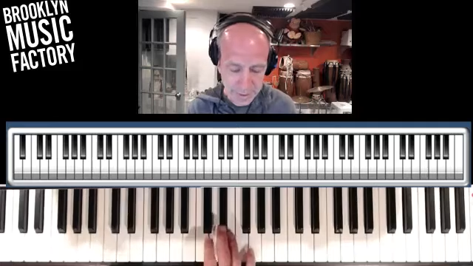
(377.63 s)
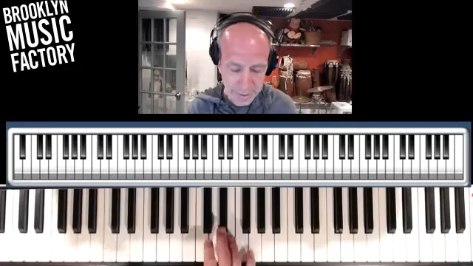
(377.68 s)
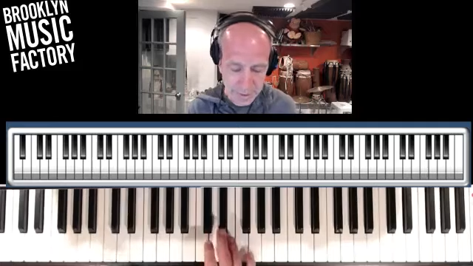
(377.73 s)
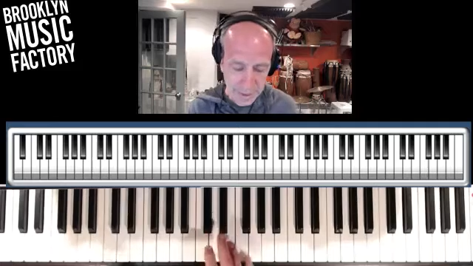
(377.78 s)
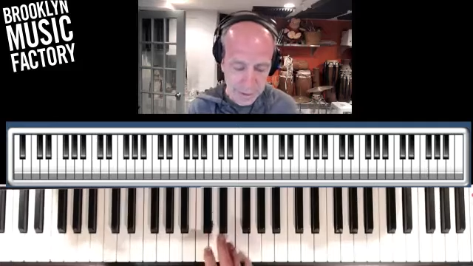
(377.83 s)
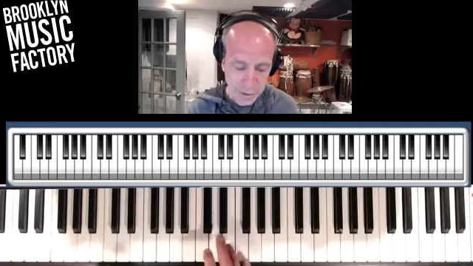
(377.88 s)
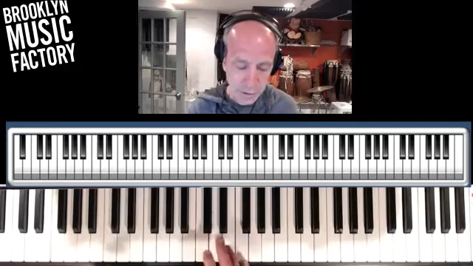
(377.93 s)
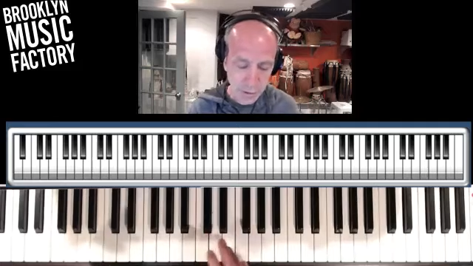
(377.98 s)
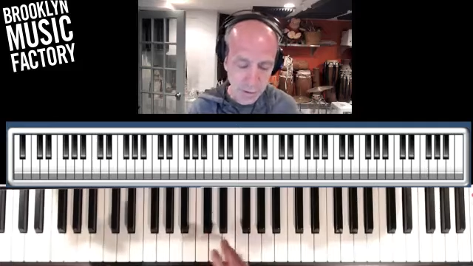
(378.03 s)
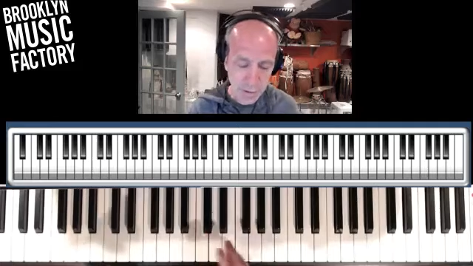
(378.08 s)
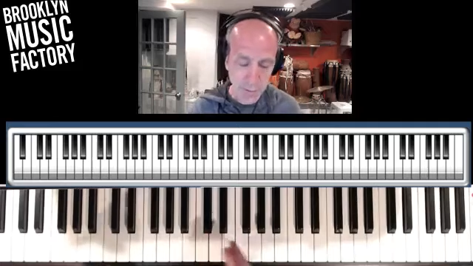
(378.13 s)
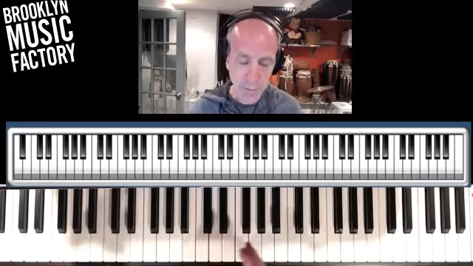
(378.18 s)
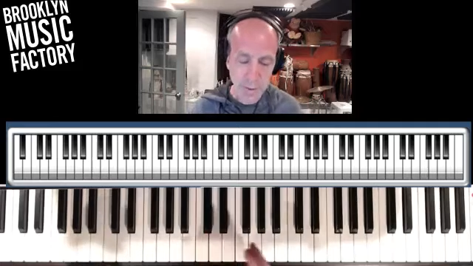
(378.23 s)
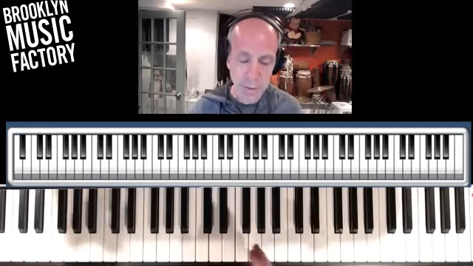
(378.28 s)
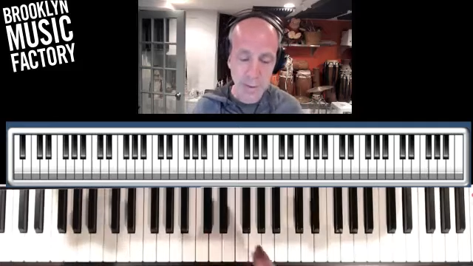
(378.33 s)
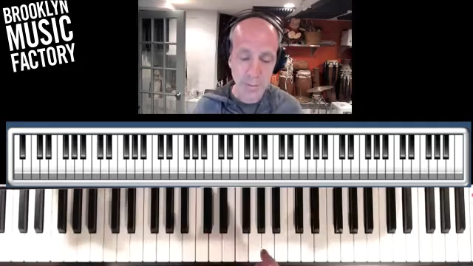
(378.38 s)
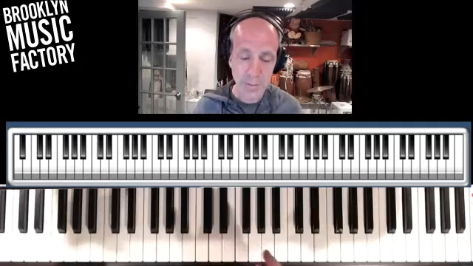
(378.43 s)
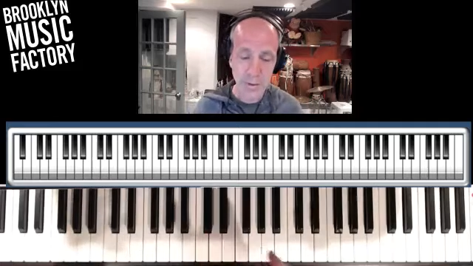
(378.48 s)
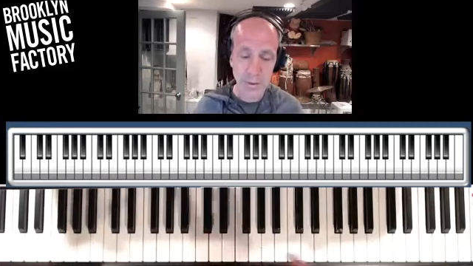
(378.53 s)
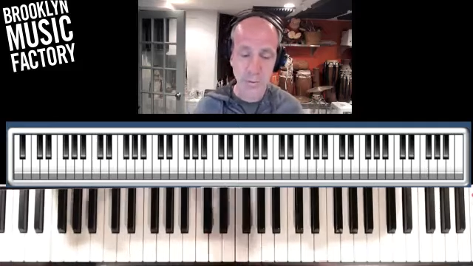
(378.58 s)
And so the
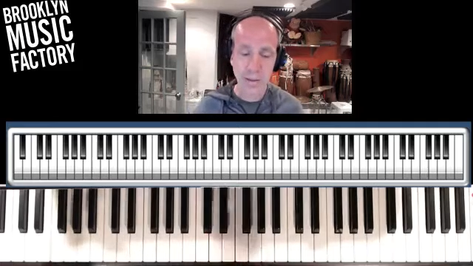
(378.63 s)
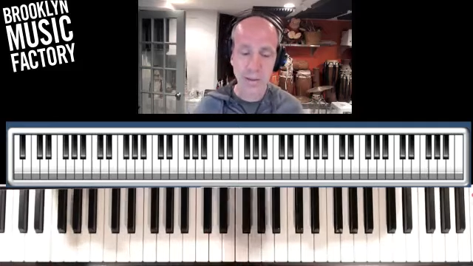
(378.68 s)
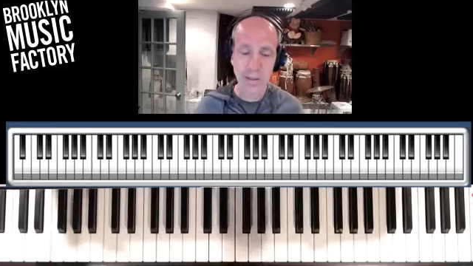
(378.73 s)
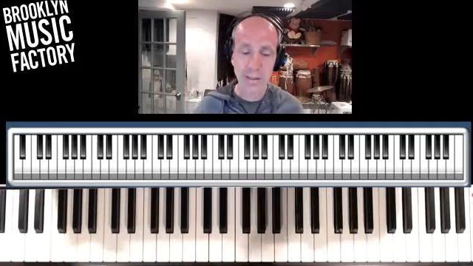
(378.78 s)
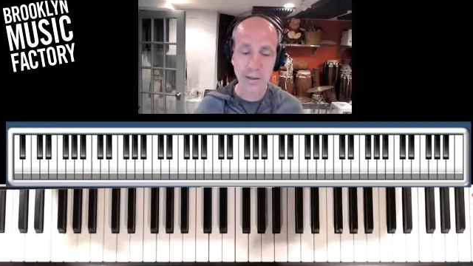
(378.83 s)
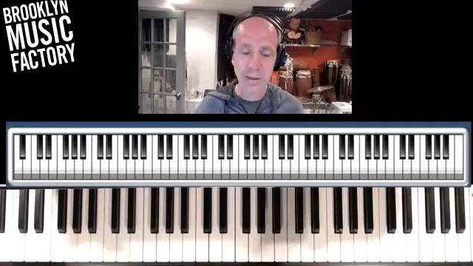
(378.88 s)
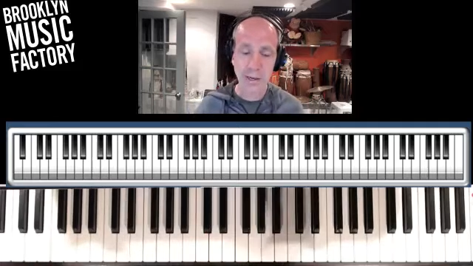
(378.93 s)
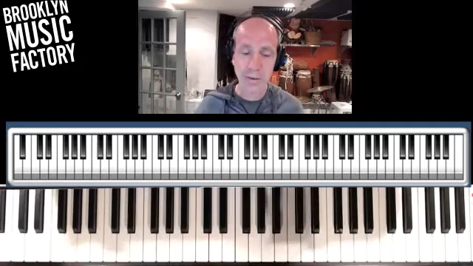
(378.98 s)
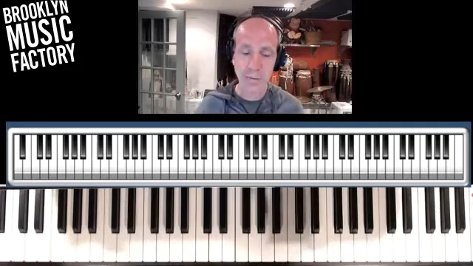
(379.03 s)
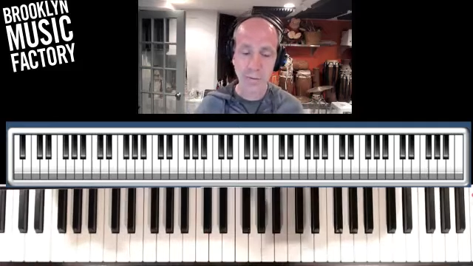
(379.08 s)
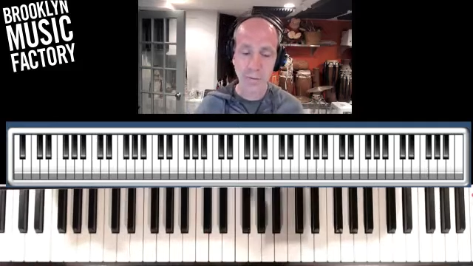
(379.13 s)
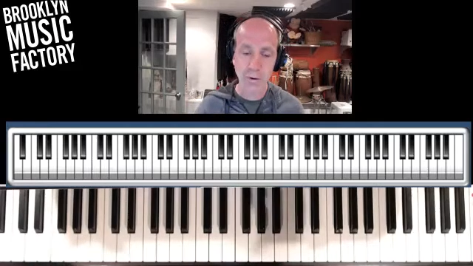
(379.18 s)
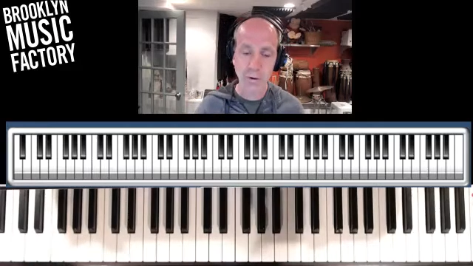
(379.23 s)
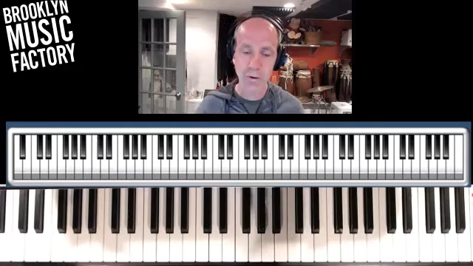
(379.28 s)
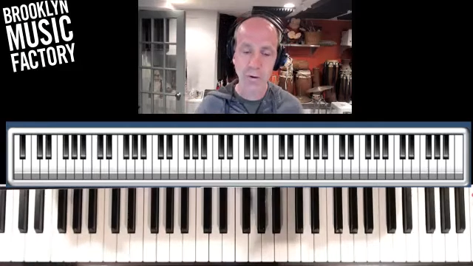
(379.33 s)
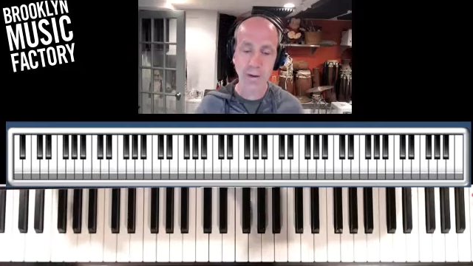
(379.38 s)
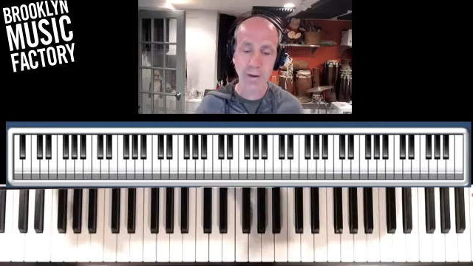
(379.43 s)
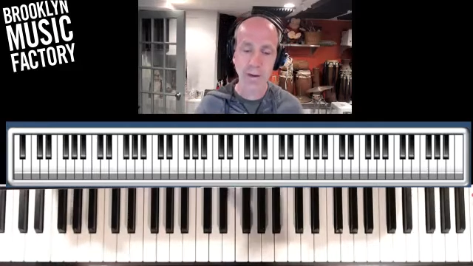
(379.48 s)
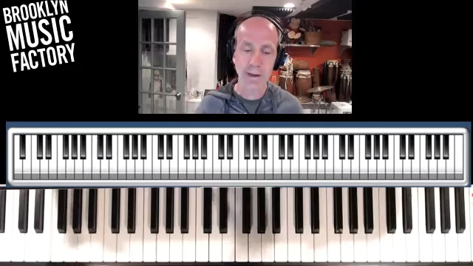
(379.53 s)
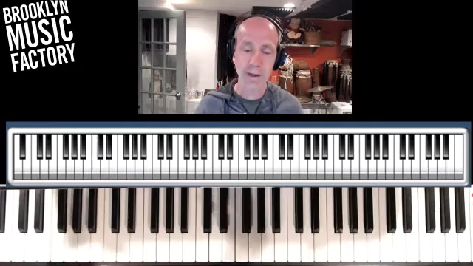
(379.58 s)
rhythm is really straightforward,